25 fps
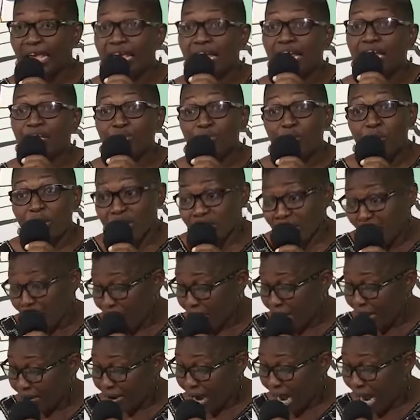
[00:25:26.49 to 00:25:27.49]
It was
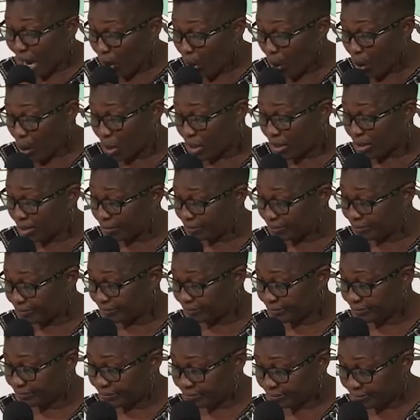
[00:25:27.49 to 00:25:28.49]
a miracle.
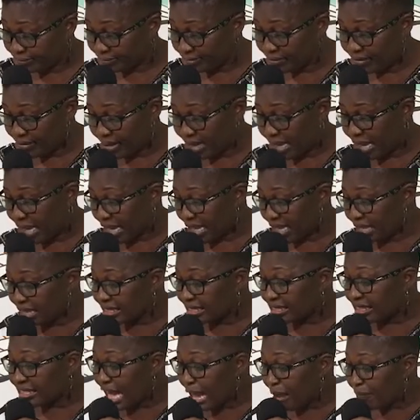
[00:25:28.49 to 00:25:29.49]

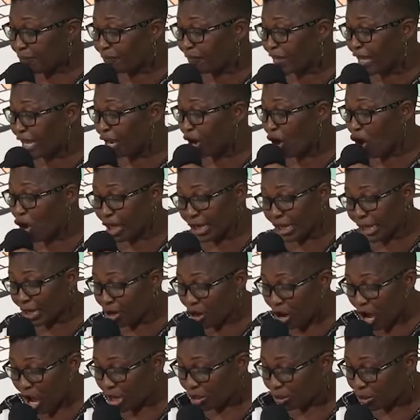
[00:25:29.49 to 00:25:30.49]
Something only
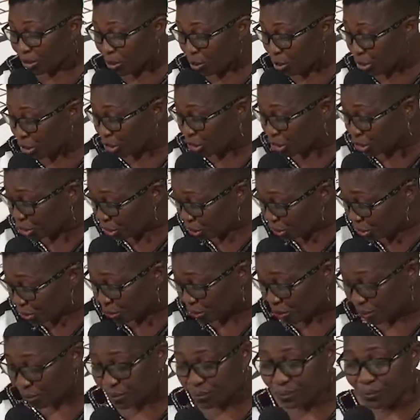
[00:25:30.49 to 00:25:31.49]
God could
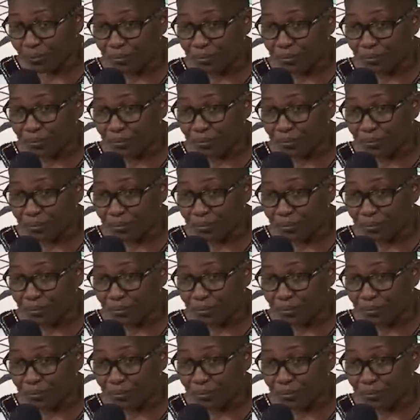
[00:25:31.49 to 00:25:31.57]
do.